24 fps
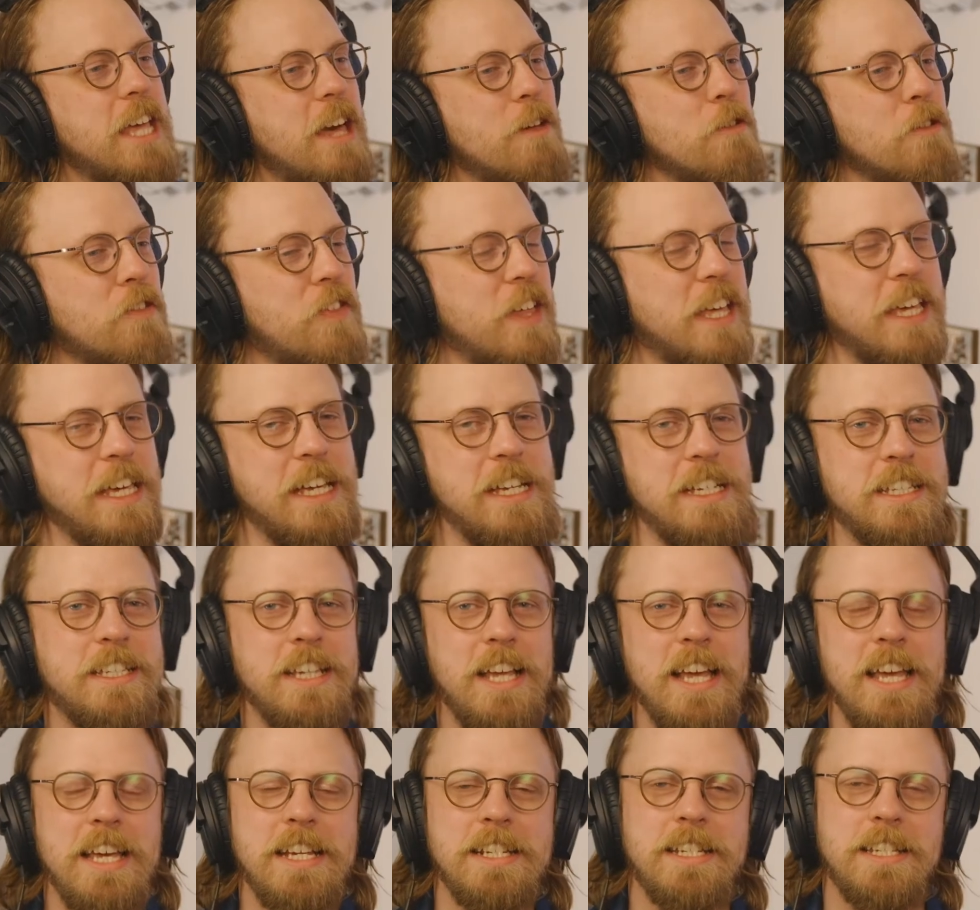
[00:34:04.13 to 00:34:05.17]
other thing is
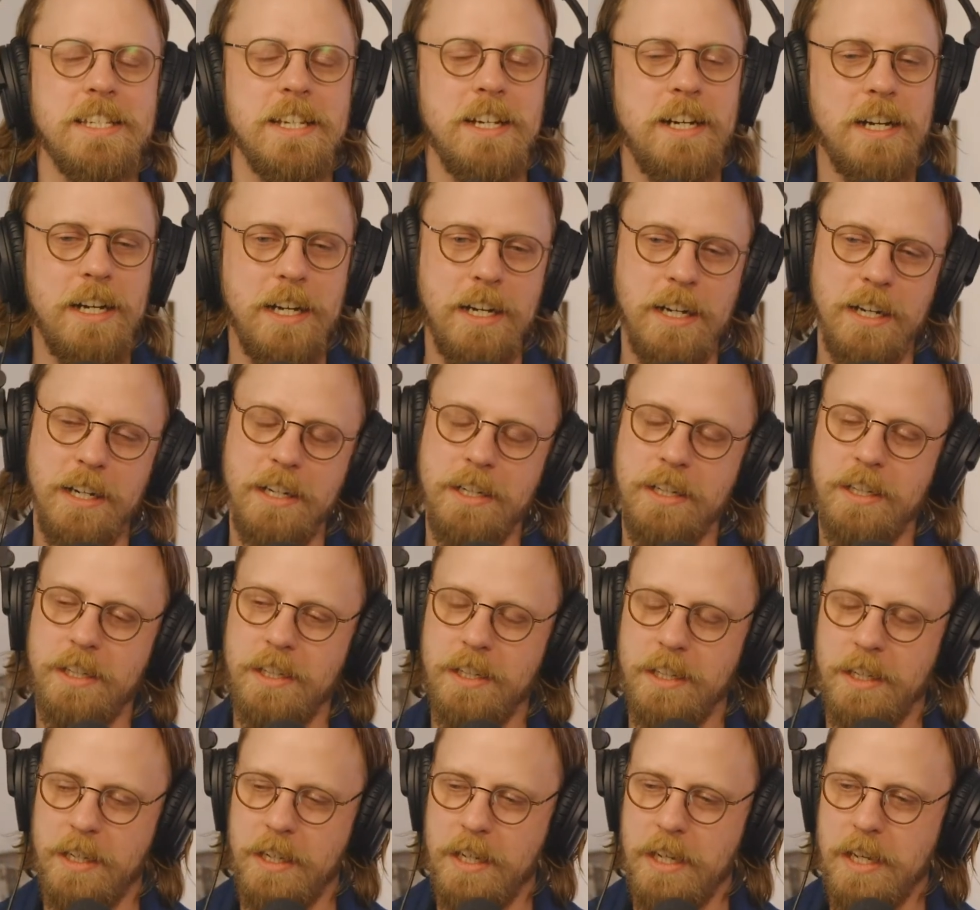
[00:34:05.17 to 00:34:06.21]
it
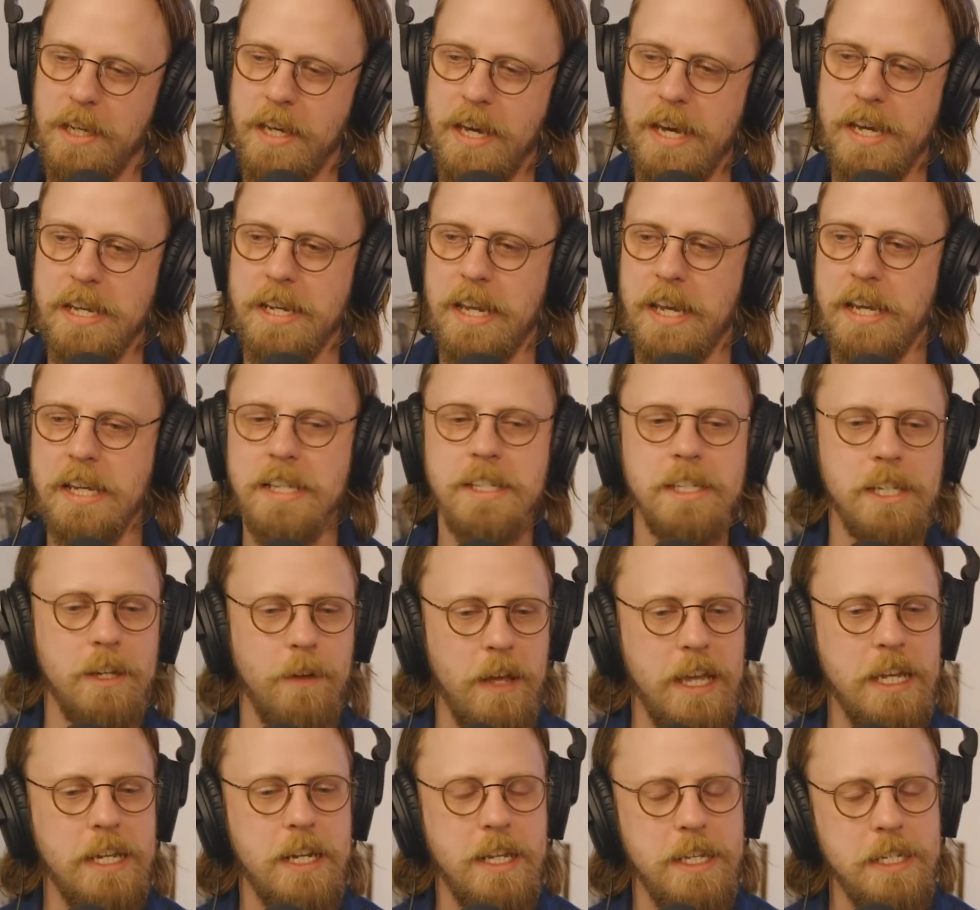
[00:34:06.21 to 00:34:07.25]

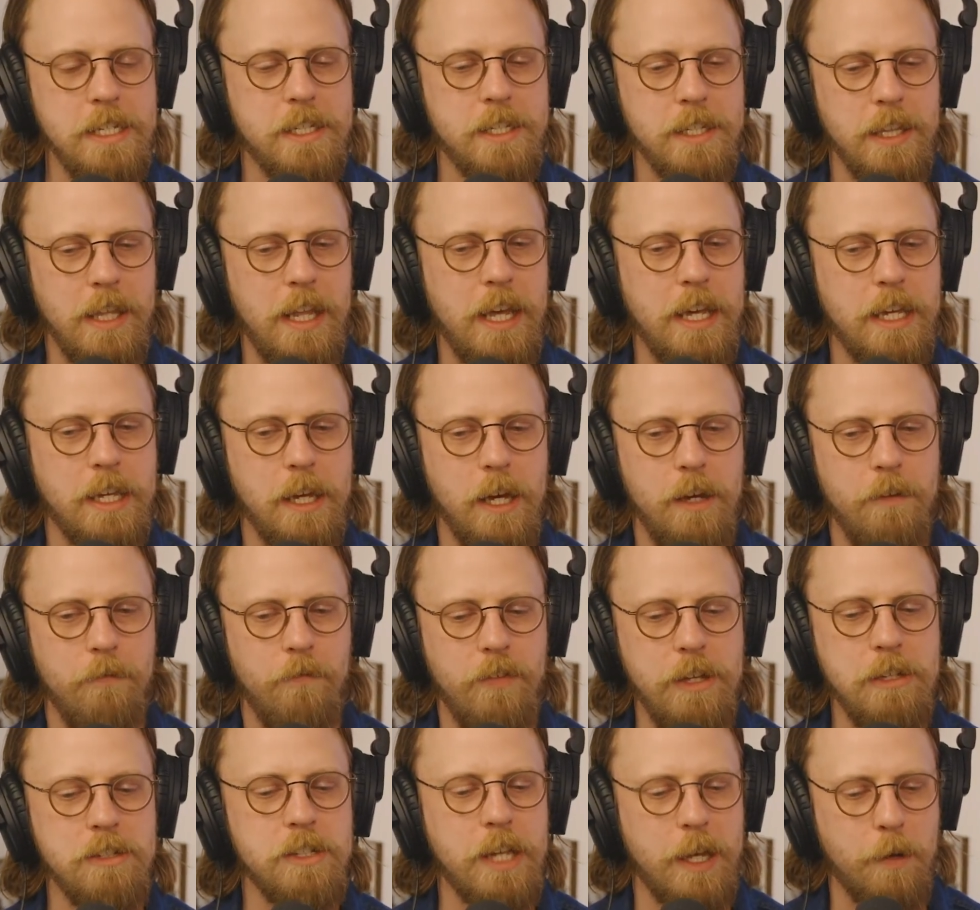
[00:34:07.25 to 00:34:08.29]
is like
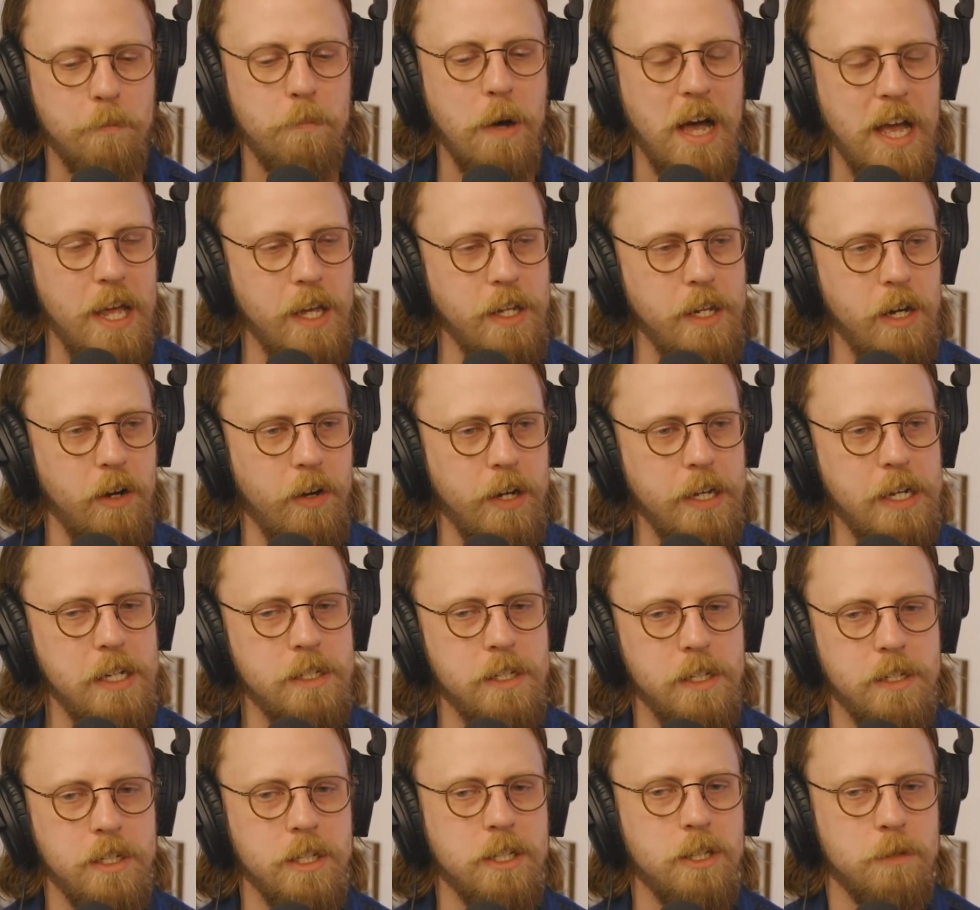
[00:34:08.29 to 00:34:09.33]
feels like pioneering because
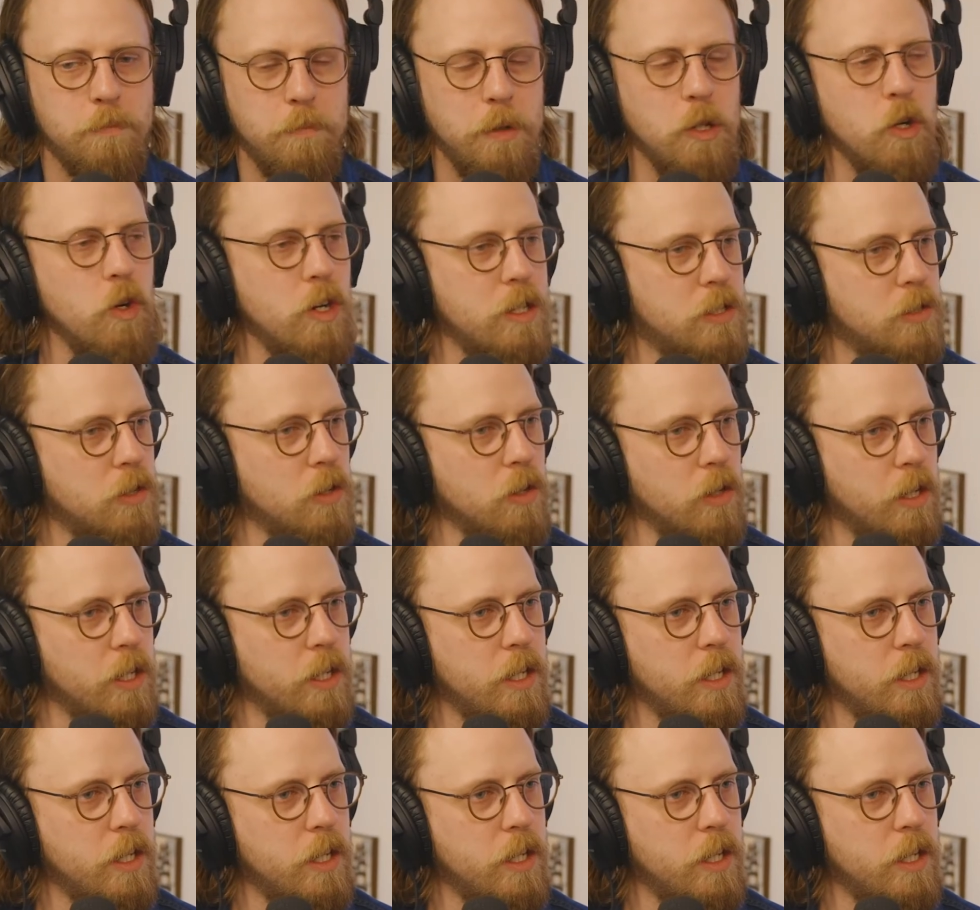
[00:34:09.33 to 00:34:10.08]
it's exploratory.